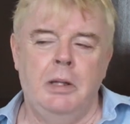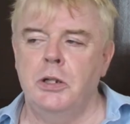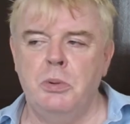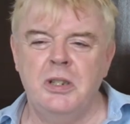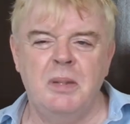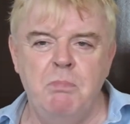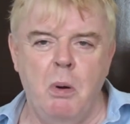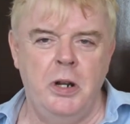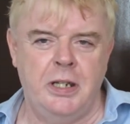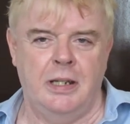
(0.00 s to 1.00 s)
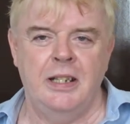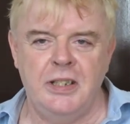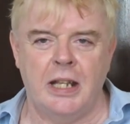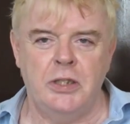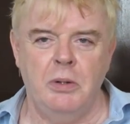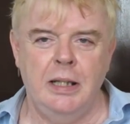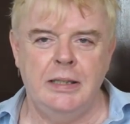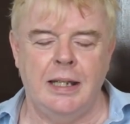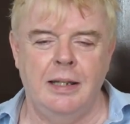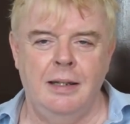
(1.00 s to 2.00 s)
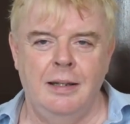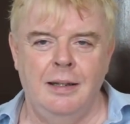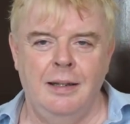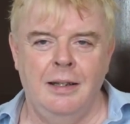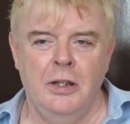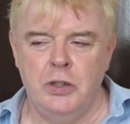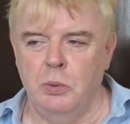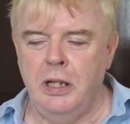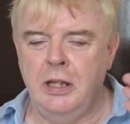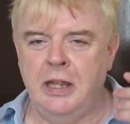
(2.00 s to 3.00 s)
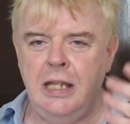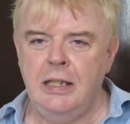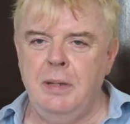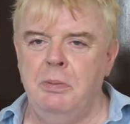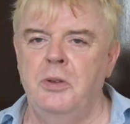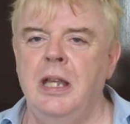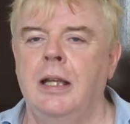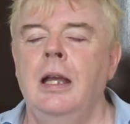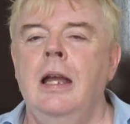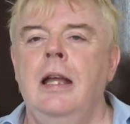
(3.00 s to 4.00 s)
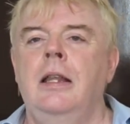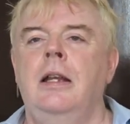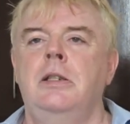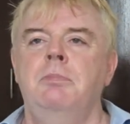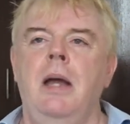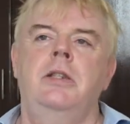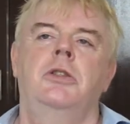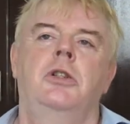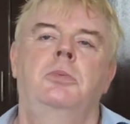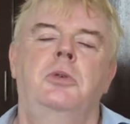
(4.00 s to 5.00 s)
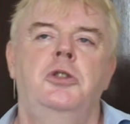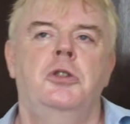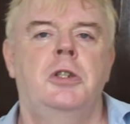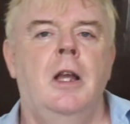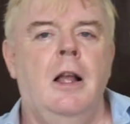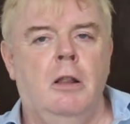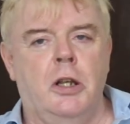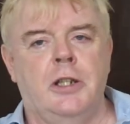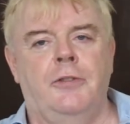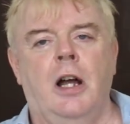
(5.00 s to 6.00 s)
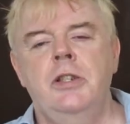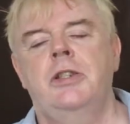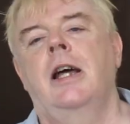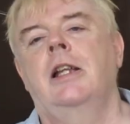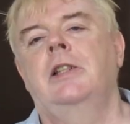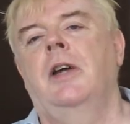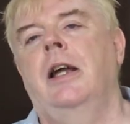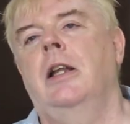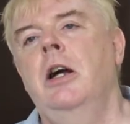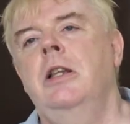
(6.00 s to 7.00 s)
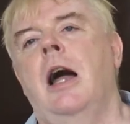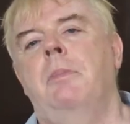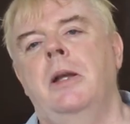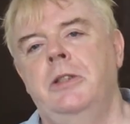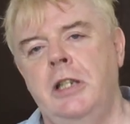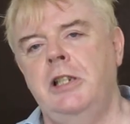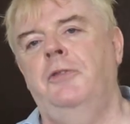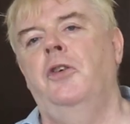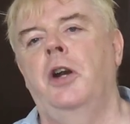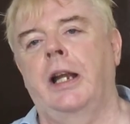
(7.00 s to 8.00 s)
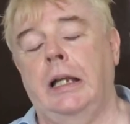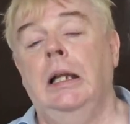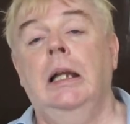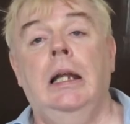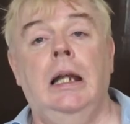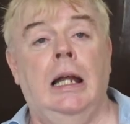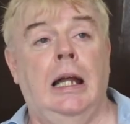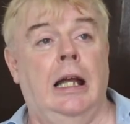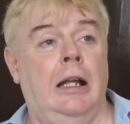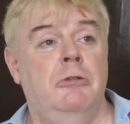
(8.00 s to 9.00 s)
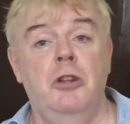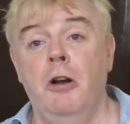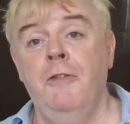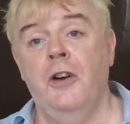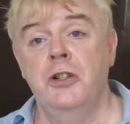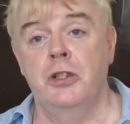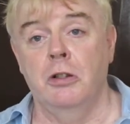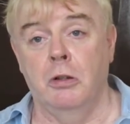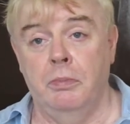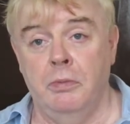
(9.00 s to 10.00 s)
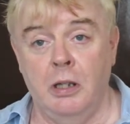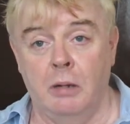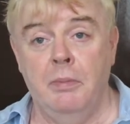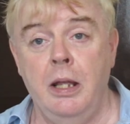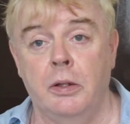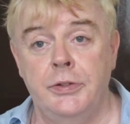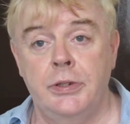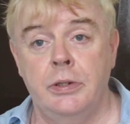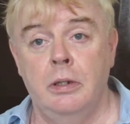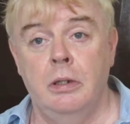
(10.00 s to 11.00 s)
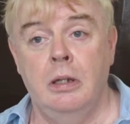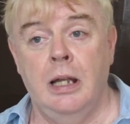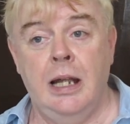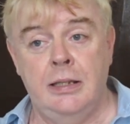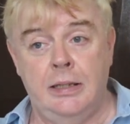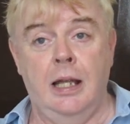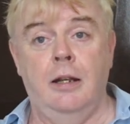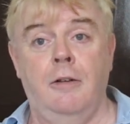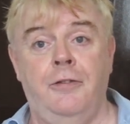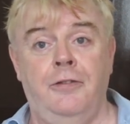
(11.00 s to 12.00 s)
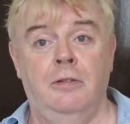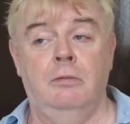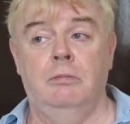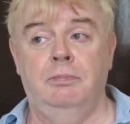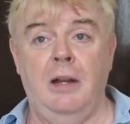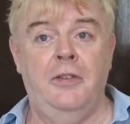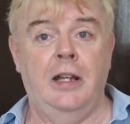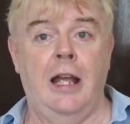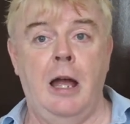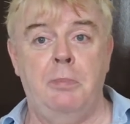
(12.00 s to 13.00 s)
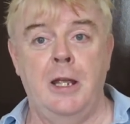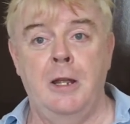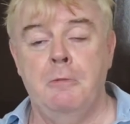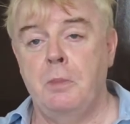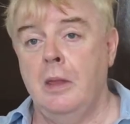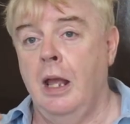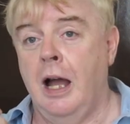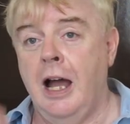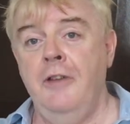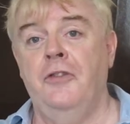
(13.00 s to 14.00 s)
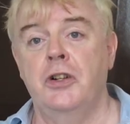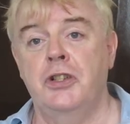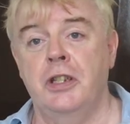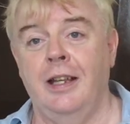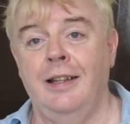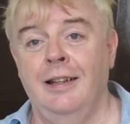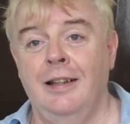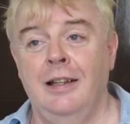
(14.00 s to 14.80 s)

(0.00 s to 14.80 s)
Because what's important is sexuality. So these people think that it's better to produce lots of unsatisfied, unhappy, dysphoric, uh, non-functional young males instead of perfectly happy, high-functioning,